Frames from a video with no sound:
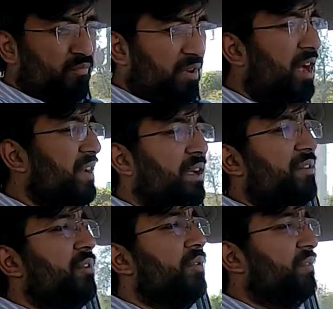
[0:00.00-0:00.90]
I like
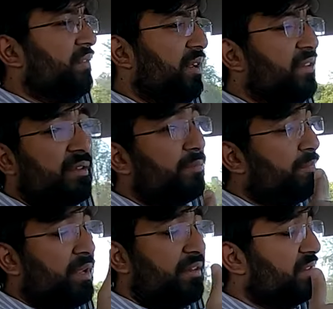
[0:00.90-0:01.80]
the looks.
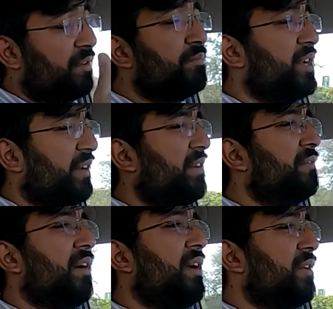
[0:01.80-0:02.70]
It's subjective,
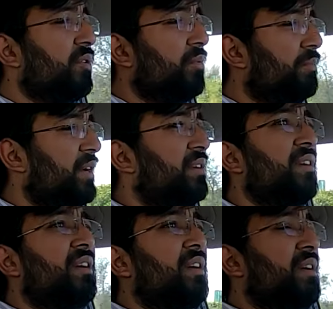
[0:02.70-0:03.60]
I know, but
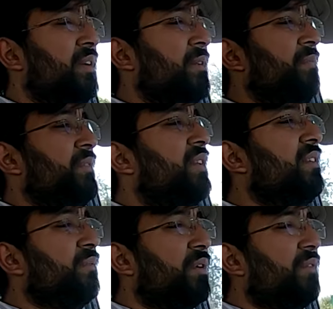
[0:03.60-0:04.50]
this
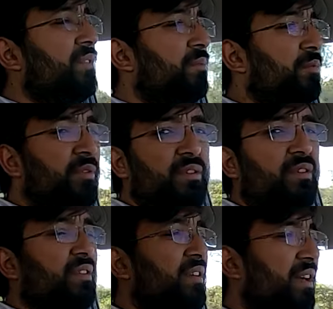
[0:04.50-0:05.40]
is one of the most
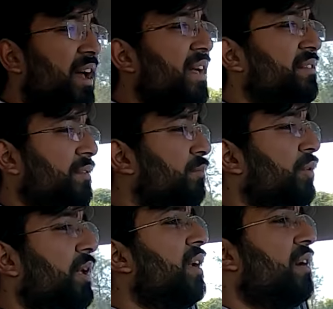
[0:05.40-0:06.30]
handsome
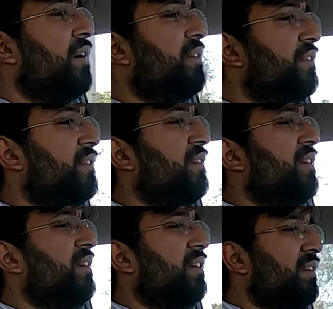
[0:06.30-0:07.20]
looking cars
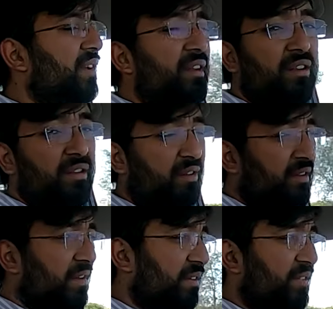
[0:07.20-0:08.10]
in
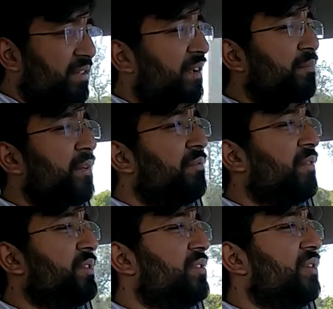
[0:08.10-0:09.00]
the segment
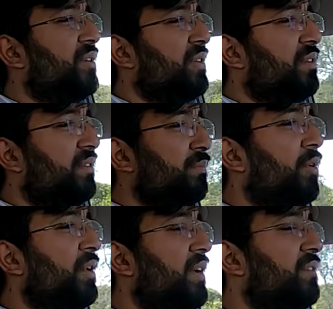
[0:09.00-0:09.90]
for sure, in the
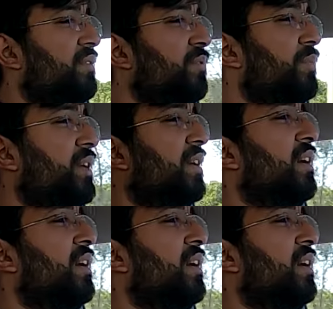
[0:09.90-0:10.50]
small SUV